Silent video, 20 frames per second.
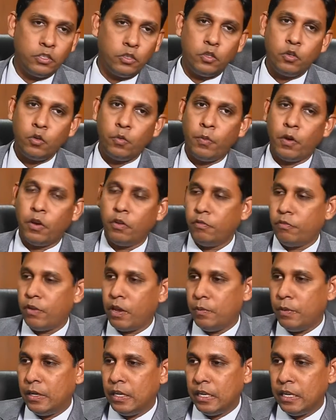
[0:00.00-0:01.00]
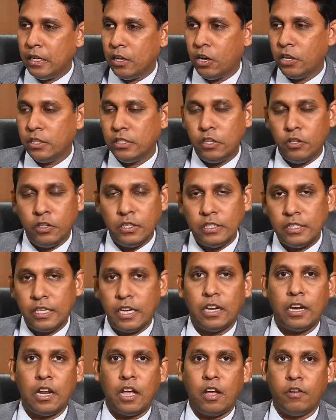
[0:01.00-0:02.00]
$2.5 billion during the
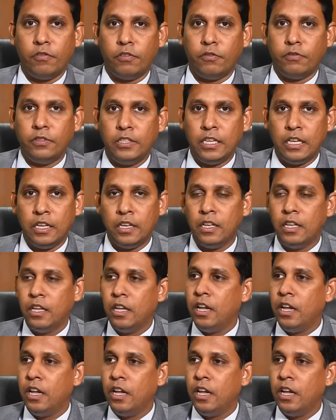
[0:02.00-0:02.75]
second half of the year.